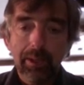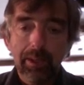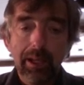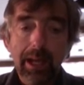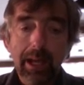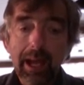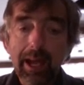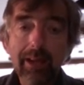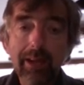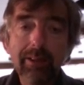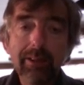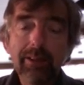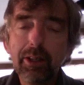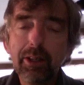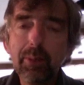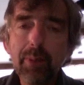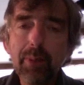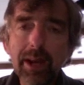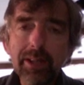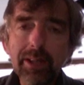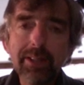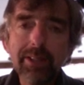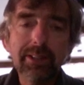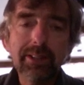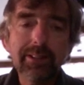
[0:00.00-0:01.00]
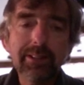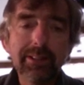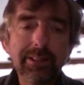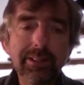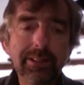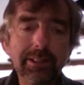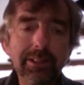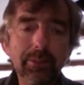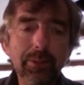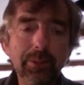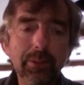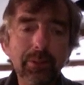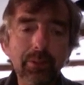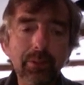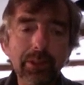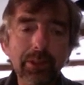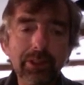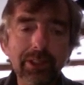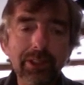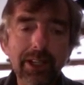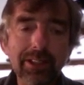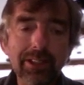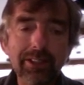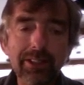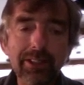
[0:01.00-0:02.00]
And imagine a system in
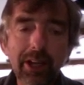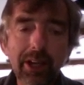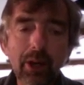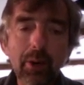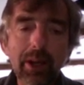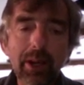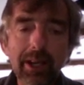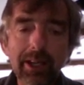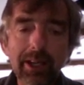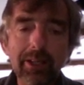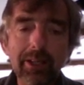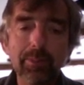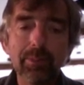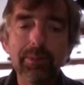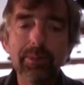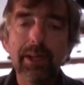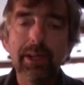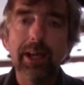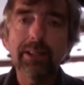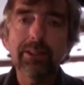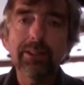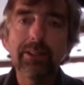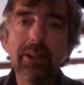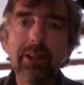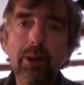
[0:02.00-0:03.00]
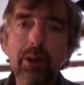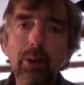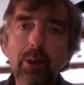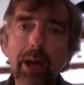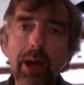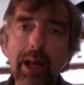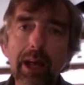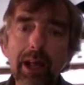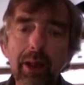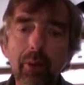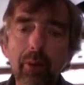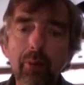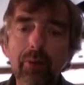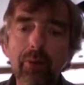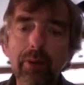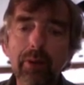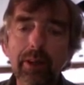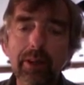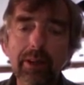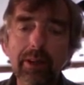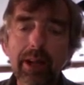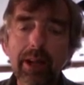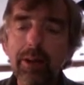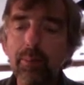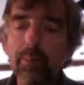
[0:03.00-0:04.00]
which there's no income tax, no health
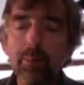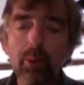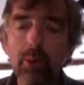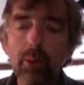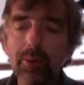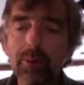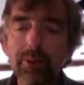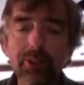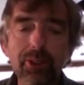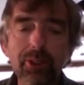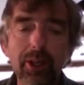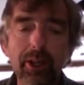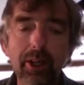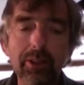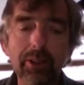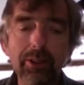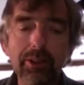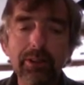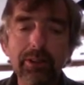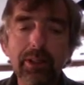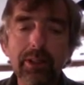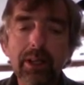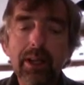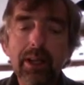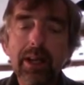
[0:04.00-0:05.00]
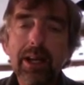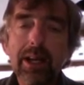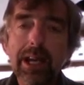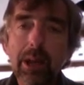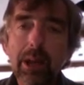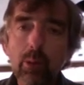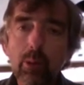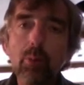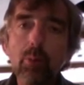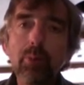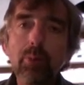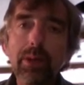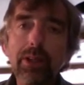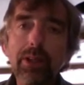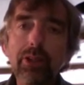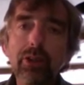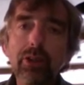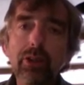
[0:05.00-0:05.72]
and employment charges. It would be